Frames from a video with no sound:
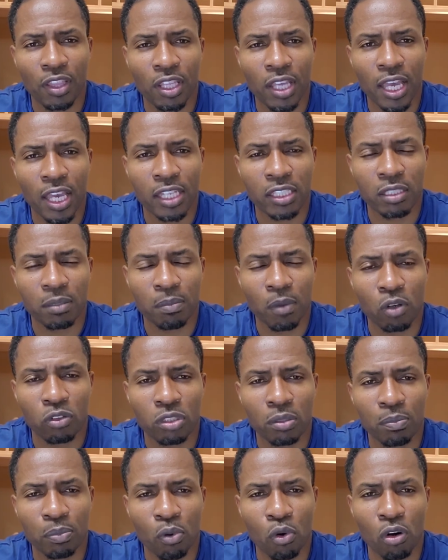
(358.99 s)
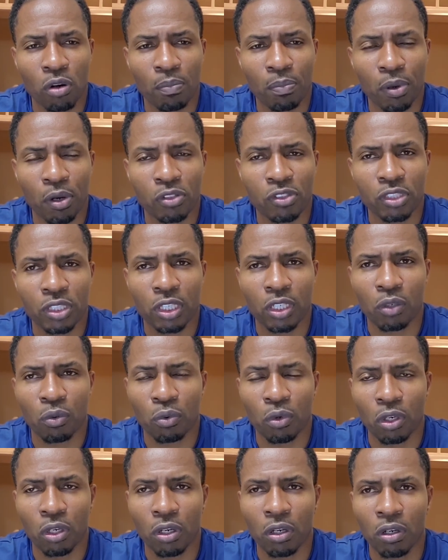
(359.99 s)
as the most important person in the
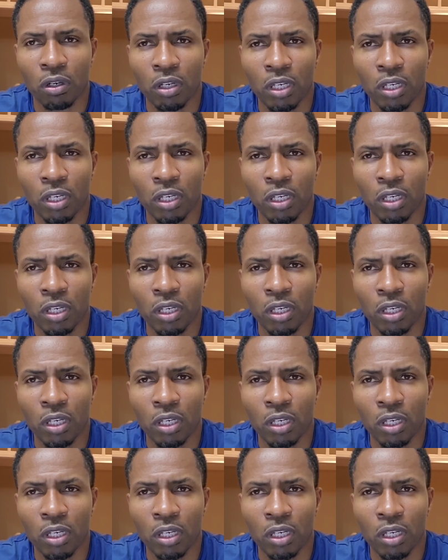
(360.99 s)
world.